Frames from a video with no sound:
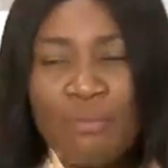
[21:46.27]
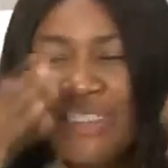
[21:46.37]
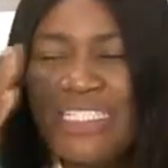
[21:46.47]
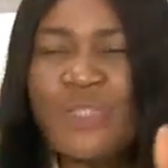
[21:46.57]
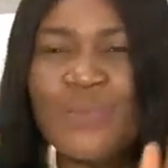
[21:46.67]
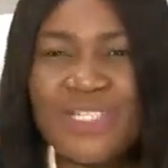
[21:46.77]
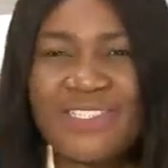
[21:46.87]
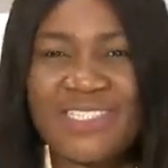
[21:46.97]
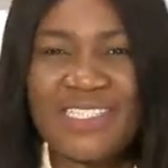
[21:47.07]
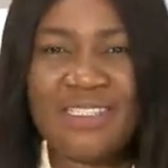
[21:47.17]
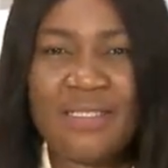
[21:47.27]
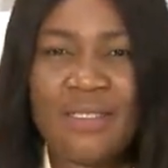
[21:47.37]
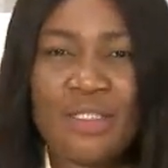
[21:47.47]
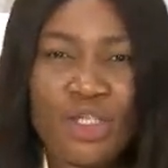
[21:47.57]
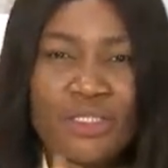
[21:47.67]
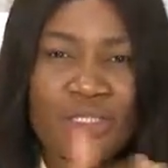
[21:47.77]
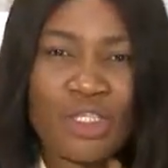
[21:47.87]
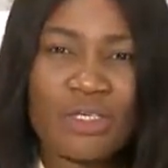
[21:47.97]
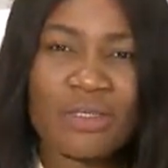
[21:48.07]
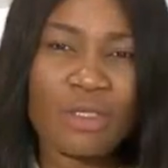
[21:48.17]
but this person just
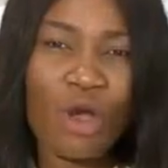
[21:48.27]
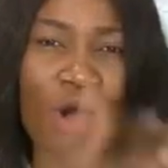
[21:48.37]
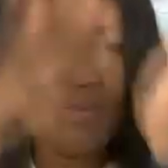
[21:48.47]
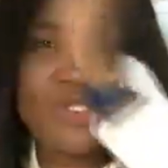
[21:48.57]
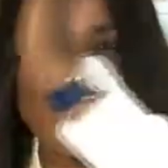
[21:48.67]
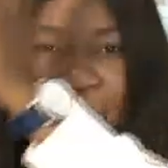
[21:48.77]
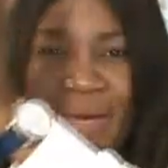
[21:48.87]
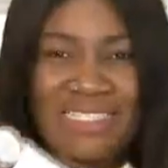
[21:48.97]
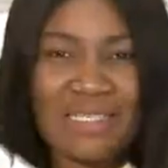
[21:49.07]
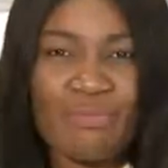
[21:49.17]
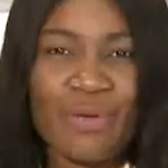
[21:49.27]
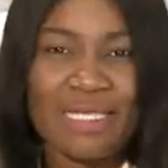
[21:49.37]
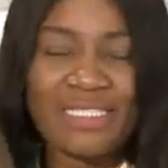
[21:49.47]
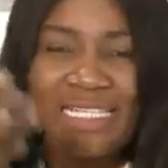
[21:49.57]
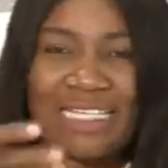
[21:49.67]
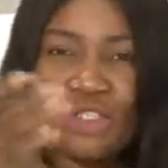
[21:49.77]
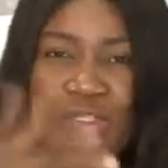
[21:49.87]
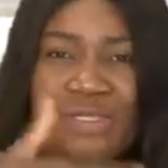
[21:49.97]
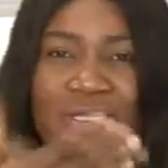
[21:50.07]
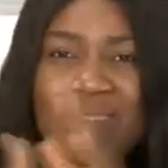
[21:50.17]
comes up as a branch that
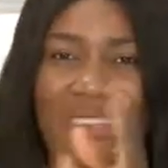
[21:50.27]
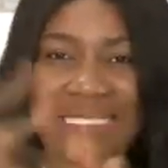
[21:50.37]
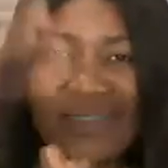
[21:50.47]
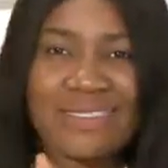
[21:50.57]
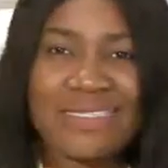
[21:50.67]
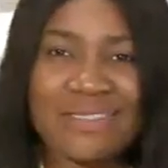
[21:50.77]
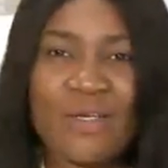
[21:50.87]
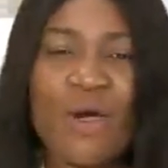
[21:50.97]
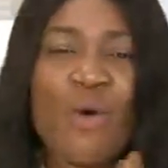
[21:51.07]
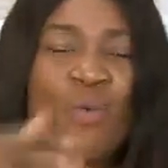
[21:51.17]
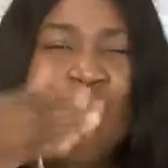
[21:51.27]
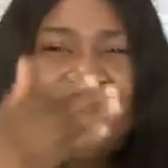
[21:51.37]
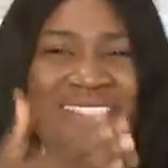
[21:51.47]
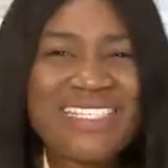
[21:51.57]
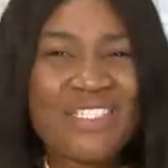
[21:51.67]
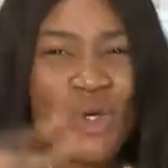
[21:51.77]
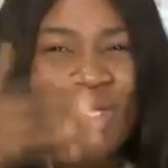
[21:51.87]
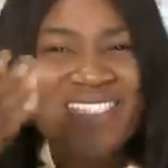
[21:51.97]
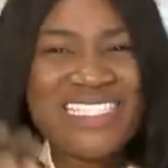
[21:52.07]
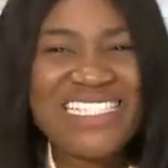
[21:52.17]
just starts it. What is
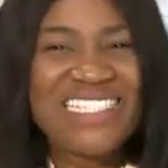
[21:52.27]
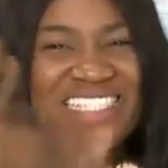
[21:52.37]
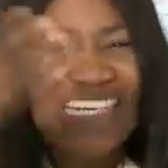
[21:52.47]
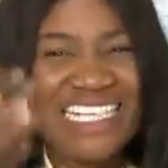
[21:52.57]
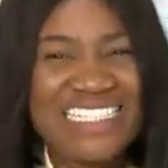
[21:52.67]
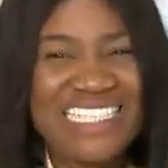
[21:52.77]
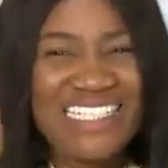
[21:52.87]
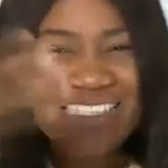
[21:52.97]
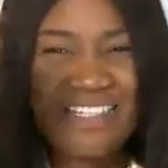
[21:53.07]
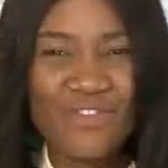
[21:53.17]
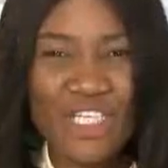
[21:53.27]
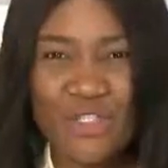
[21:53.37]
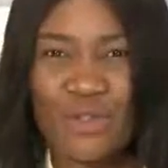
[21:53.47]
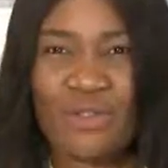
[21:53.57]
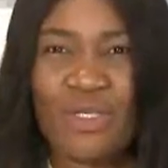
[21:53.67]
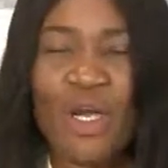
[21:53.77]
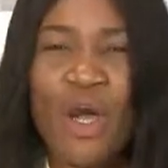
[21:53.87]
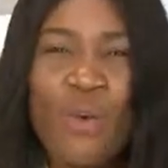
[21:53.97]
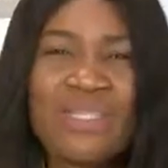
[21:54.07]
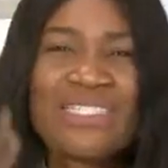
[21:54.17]
causing this genetic deviation?
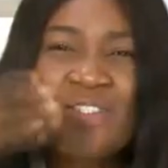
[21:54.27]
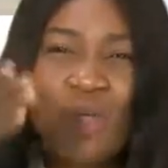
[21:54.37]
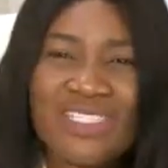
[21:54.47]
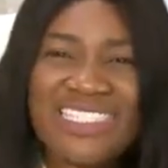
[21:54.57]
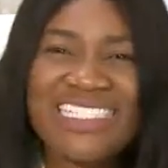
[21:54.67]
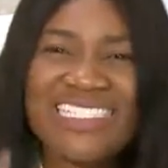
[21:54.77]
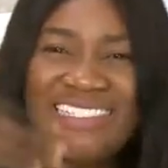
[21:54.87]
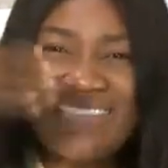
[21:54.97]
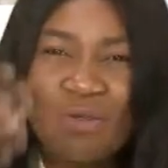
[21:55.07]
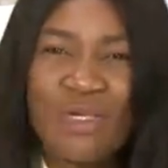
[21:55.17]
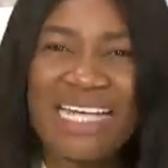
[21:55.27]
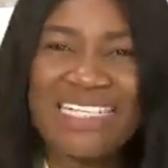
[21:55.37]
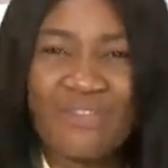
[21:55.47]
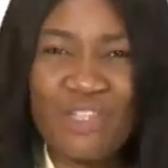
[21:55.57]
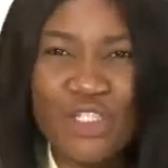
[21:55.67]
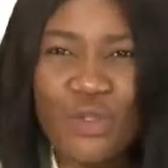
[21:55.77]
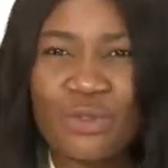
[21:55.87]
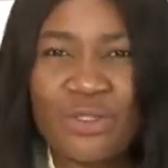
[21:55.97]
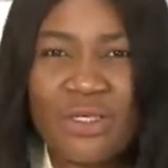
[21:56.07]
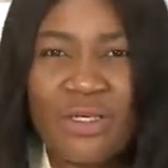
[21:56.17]
What is causing this cellular deviation?
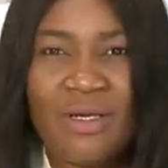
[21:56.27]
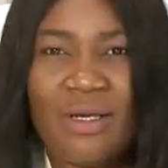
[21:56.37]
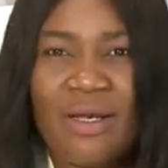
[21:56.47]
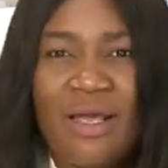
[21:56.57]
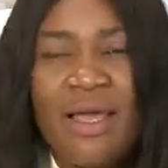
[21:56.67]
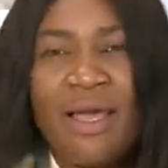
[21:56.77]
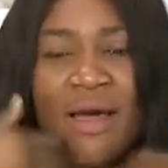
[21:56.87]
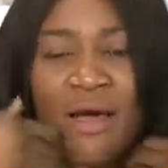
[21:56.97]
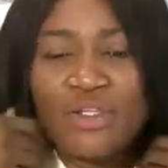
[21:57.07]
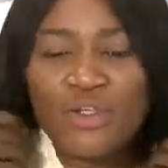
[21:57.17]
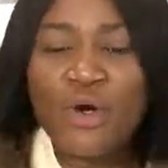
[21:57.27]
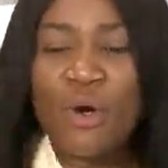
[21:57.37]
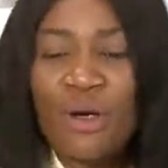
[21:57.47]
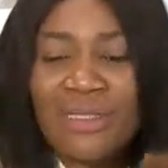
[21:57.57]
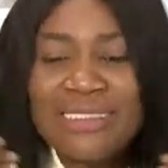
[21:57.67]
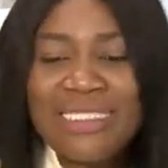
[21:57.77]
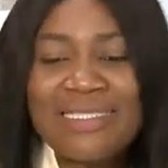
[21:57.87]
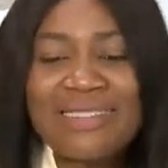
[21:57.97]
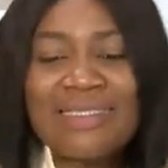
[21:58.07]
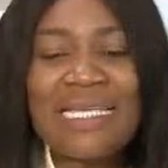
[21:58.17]
You know,
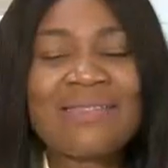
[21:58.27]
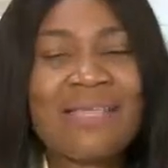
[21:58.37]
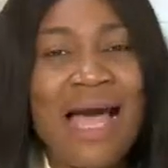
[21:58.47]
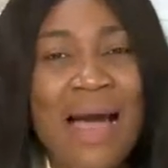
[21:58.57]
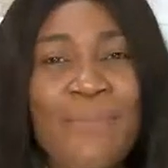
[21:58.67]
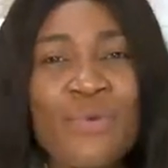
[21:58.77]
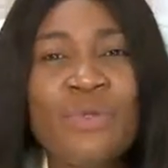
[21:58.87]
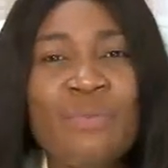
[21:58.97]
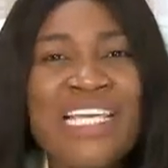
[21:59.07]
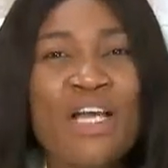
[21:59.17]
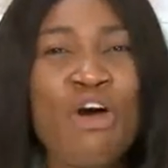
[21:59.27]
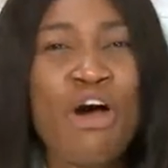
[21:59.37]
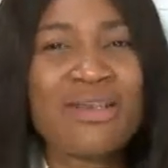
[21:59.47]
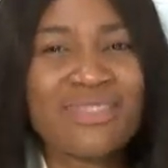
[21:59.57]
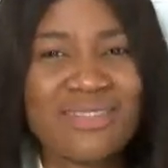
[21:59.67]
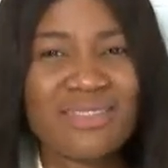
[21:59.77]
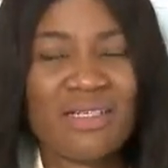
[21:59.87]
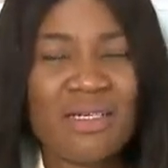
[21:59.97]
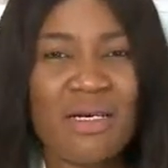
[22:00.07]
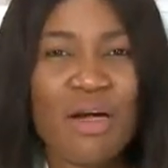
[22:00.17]
these things happen because
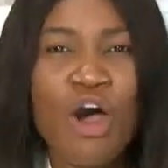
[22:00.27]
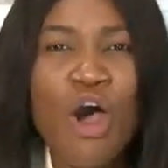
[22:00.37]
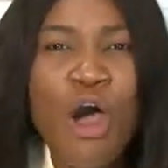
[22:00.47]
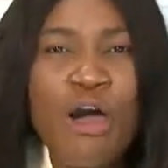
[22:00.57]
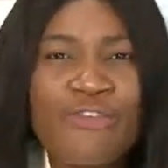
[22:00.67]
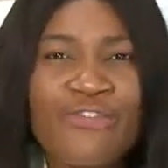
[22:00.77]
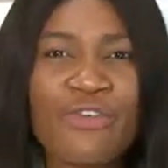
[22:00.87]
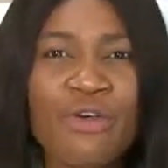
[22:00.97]
of